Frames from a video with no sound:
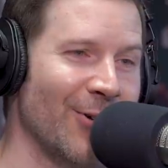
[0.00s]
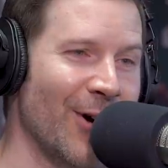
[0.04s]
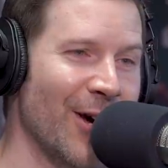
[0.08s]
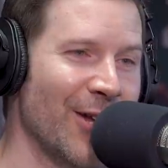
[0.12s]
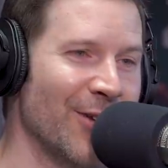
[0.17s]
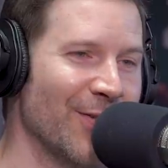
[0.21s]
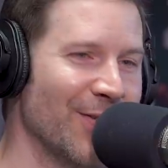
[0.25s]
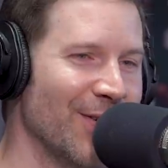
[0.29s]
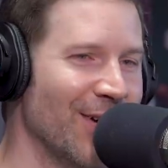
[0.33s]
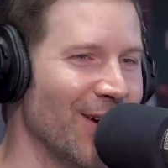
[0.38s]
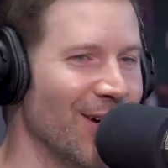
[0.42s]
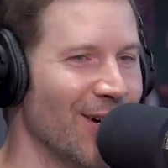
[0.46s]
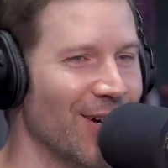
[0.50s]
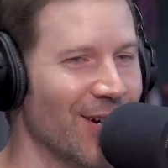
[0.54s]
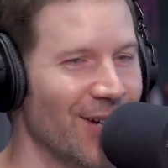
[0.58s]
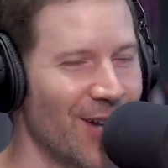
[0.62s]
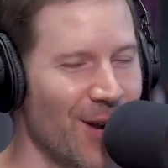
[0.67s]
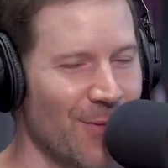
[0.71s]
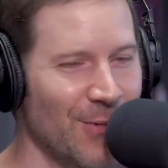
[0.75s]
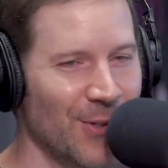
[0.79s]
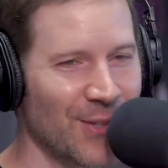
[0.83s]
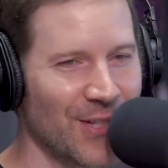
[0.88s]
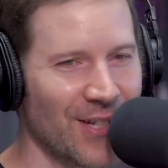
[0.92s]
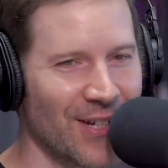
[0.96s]
Quite a uh,
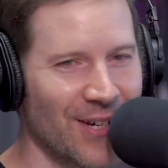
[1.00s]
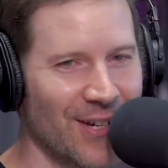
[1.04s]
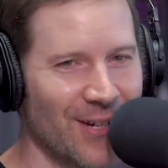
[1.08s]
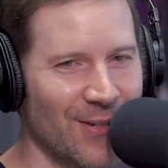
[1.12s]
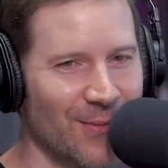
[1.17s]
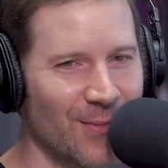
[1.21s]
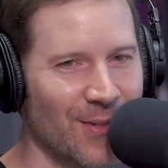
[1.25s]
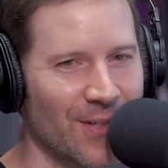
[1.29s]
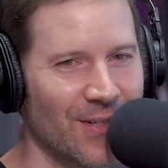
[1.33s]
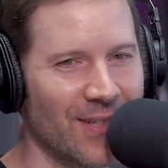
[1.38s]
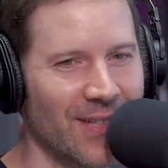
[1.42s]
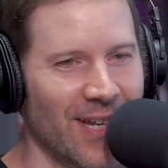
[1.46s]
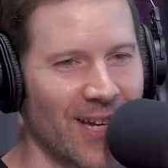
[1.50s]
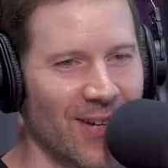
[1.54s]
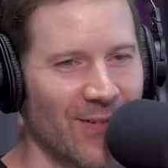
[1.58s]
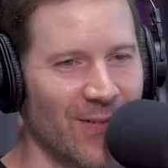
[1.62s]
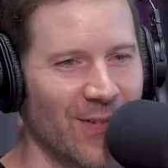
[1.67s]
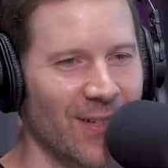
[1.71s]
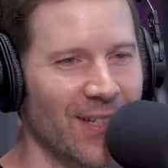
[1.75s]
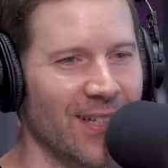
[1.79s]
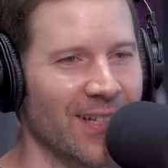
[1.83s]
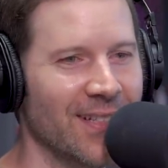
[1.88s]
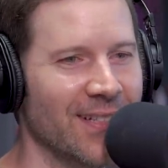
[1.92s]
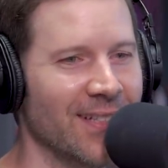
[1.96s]
couple times.
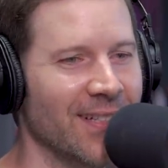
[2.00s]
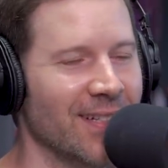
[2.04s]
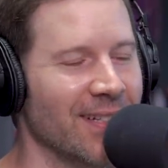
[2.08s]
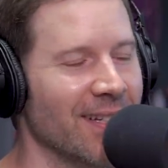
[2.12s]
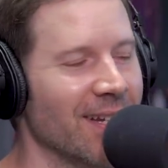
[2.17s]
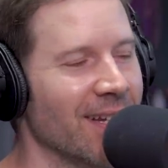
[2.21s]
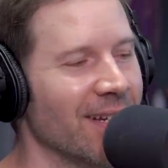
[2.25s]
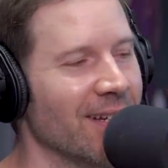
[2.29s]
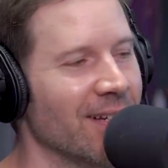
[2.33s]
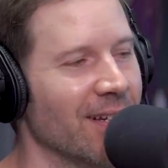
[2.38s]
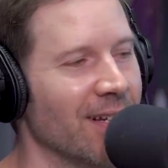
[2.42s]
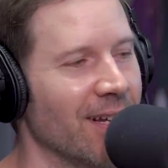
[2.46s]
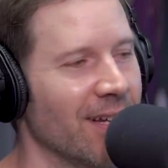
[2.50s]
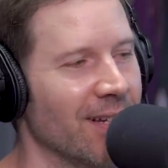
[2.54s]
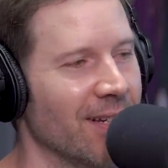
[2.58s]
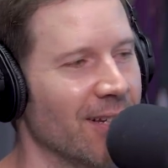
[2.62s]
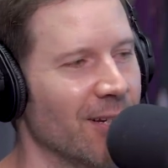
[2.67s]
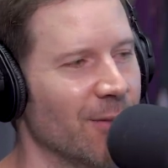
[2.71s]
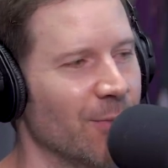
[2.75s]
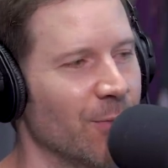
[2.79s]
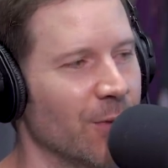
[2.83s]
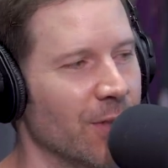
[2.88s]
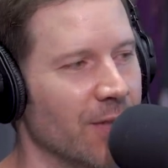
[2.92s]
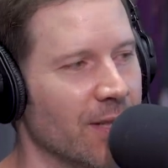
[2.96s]
Thankfully, it didn't end
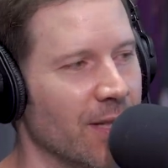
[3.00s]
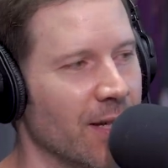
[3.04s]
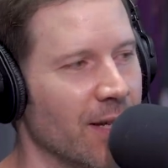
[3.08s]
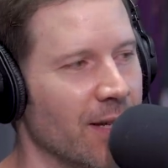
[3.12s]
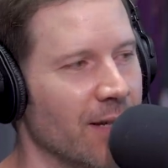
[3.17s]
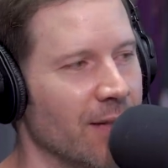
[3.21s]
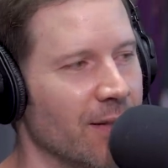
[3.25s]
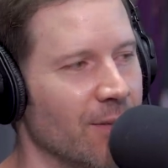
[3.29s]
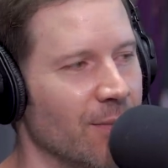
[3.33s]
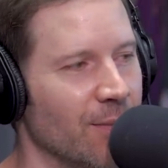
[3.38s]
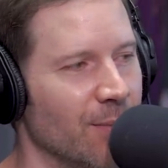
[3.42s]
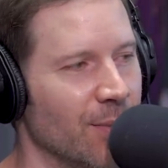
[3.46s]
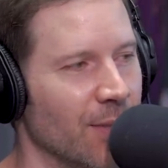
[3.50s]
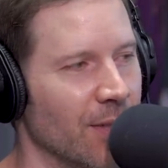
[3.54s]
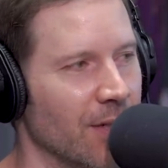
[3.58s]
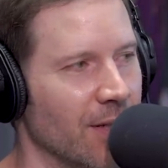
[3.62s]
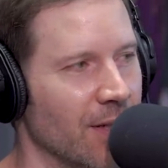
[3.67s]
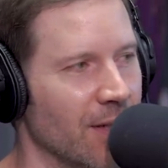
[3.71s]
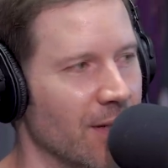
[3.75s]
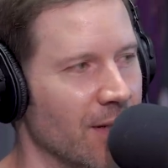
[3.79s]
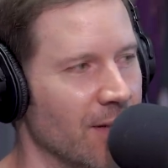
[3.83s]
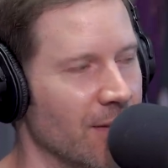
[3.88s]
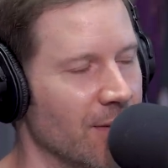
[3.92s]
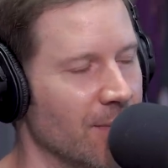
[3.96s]
up with that.
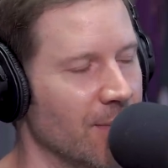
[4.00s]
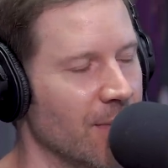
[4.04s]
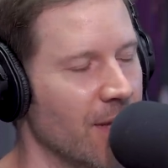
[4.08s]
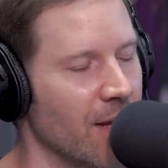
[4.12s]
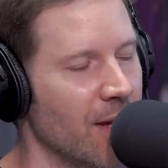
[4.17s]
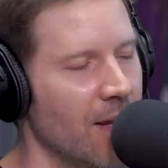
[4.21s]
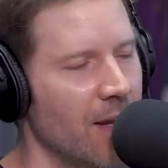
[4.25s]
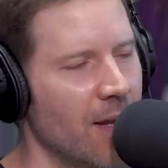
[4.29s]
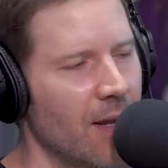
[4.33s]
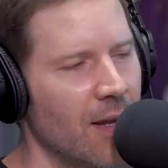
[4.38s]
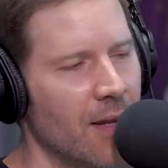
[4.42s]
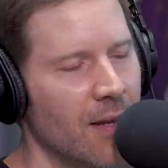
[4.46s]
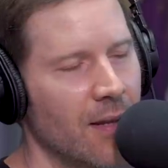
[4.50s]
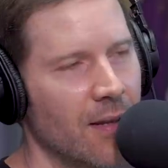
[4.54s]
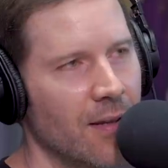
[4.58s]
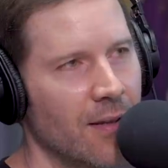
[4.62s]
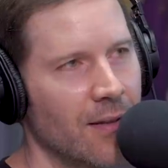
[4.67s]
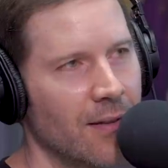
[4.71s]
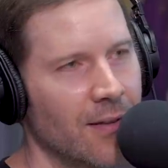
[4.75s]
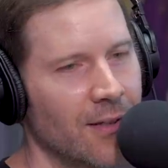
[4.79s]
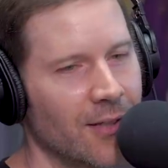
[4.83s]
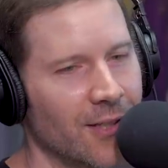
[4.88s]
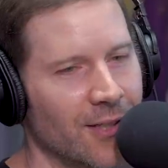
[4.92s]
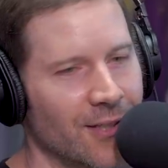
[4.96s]
But um, who was it?
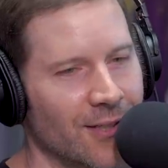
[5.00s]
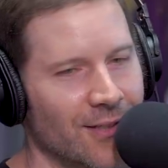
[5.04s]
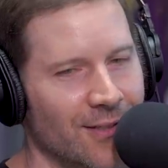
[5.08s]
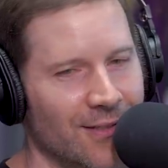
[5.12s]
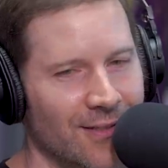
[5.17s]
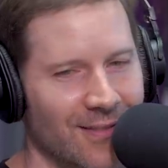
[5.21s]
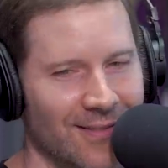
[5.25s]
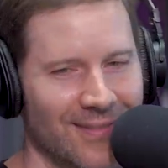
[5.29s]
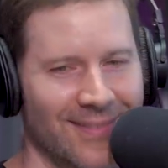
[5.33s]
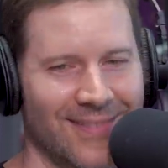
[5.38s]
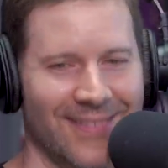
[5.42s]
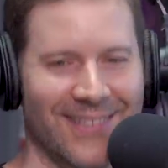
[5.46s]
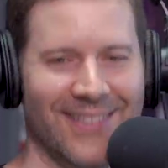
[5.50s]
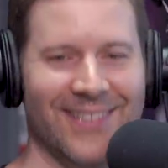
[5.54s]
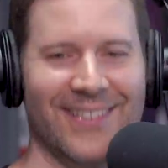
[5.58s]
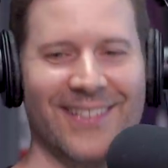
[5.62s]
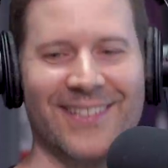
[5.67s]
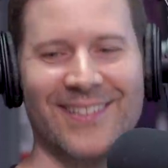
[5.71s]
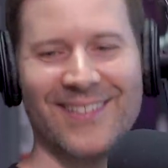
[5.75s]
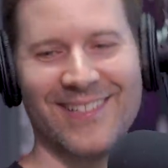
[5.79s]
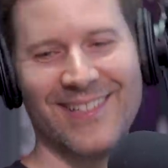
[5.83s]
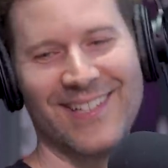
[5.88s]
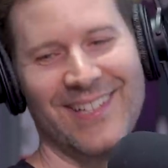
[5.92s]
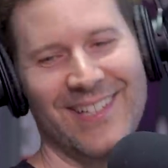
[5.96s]
You know, it
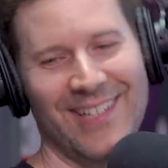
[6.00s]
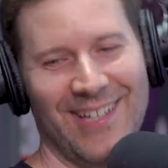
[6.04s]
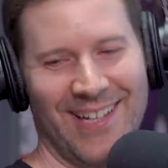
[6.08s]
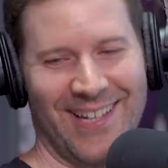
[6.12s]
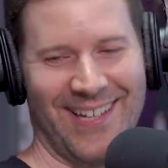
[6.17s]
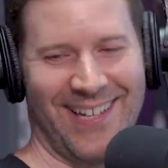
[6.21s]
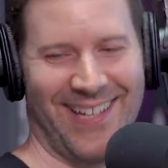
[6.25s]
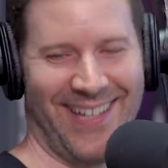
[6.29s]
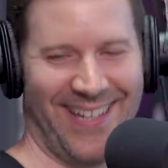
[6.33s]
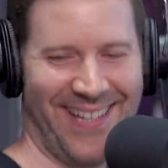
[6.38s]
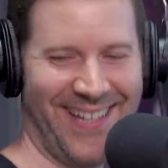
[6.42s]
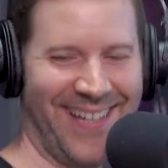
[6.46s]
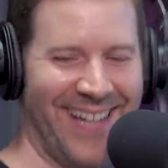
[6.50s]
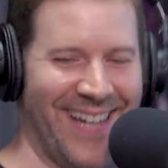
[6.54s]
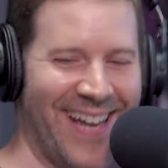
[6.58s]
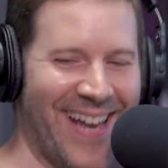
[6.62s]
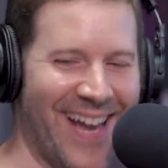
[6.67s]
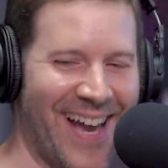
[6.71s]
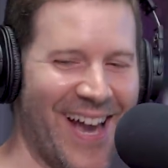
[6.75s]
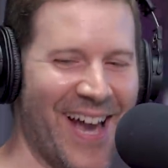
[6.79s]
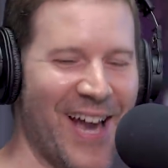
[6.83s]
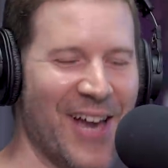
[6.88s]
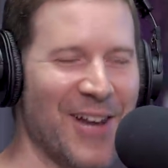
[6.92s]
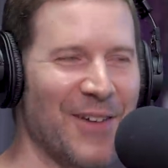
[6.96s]
is. Uh, who
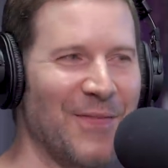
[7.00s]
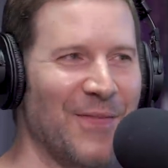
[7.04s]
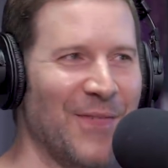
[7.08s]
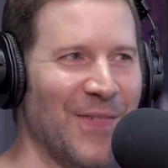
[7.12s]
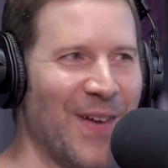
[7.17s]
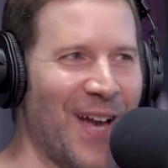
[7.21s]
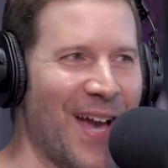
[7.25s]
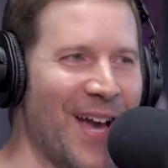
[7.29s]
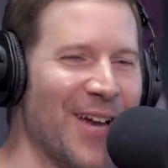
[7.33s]
was I it?